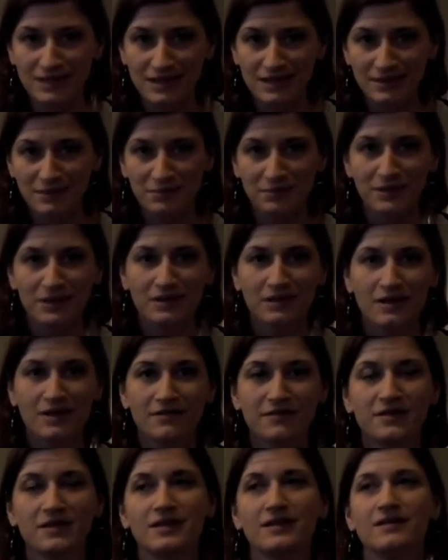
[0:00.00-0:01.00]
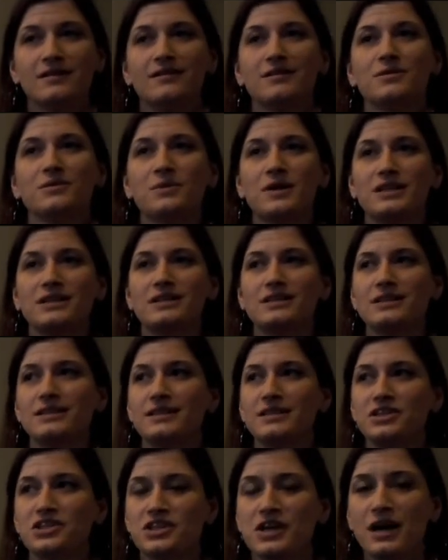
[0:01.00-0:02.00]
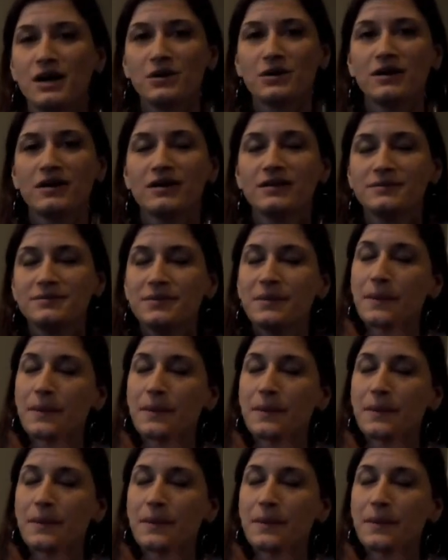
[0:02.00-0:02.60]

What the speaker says: and I peel off the rest in the shower.